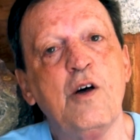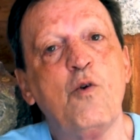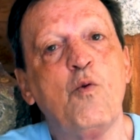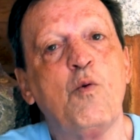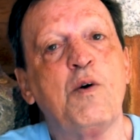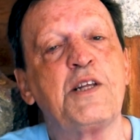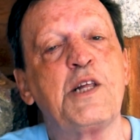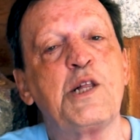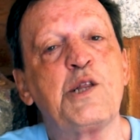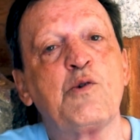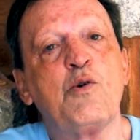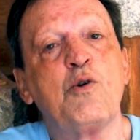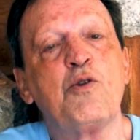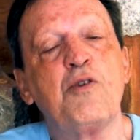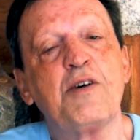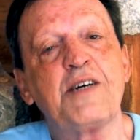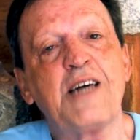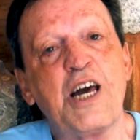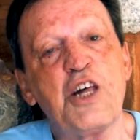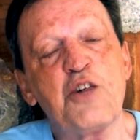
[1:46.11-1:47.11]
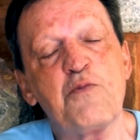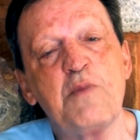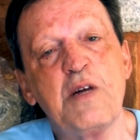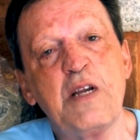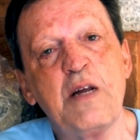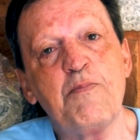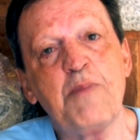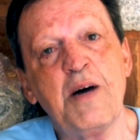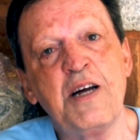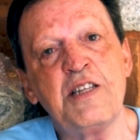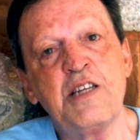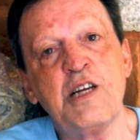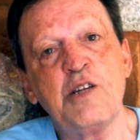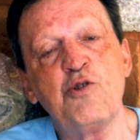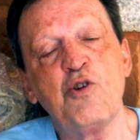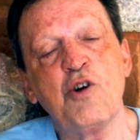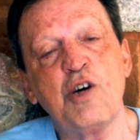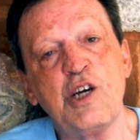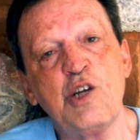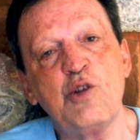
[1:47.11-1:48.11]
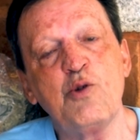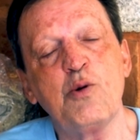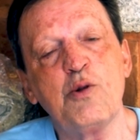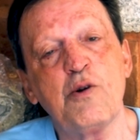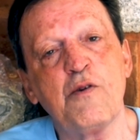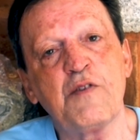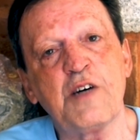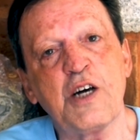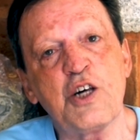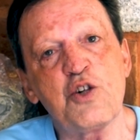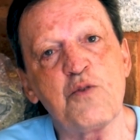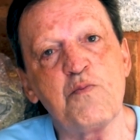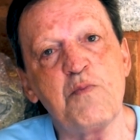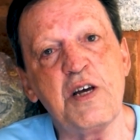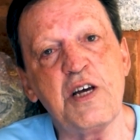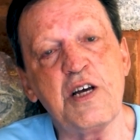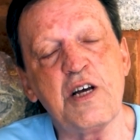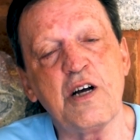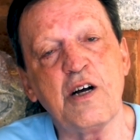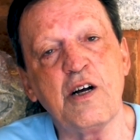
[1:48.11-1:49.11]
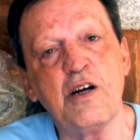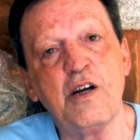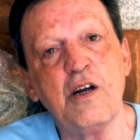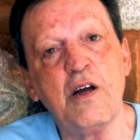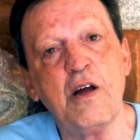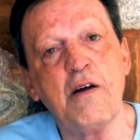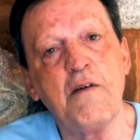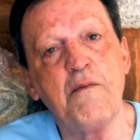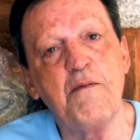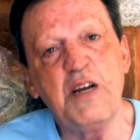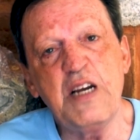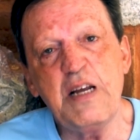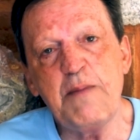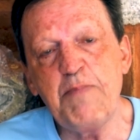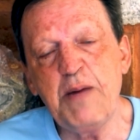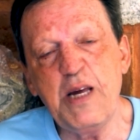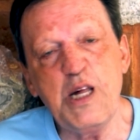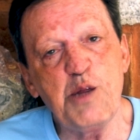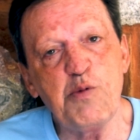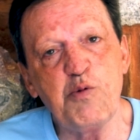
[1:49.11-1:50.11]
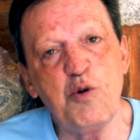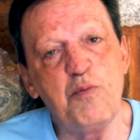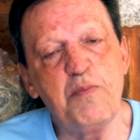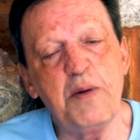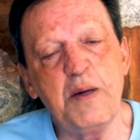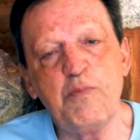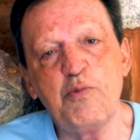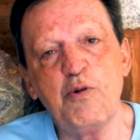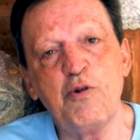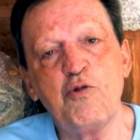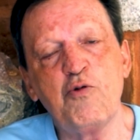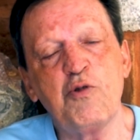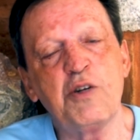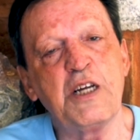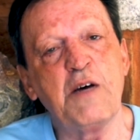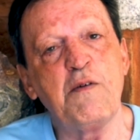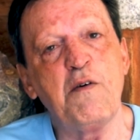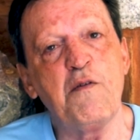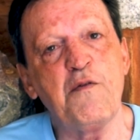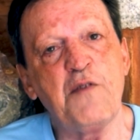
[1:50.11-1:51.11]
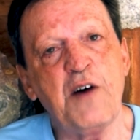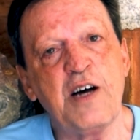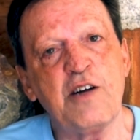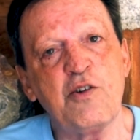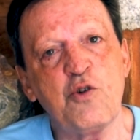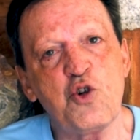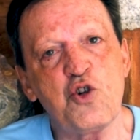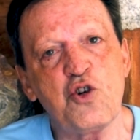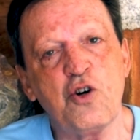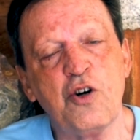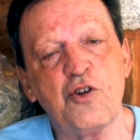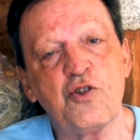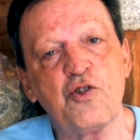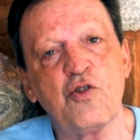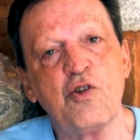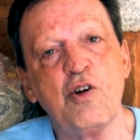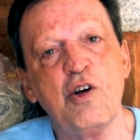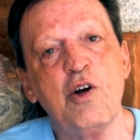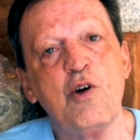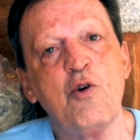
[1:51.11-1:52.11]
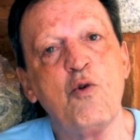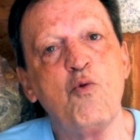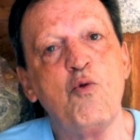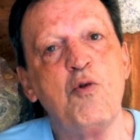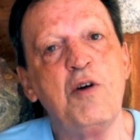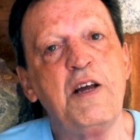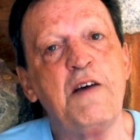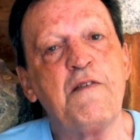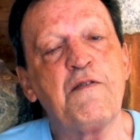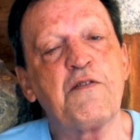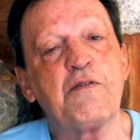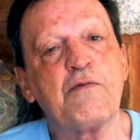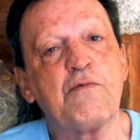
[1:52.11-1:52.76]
What is called the Kashmiri Pandit, the Hindus of Kashmir, very peaceful people who never fired a shot, who lived,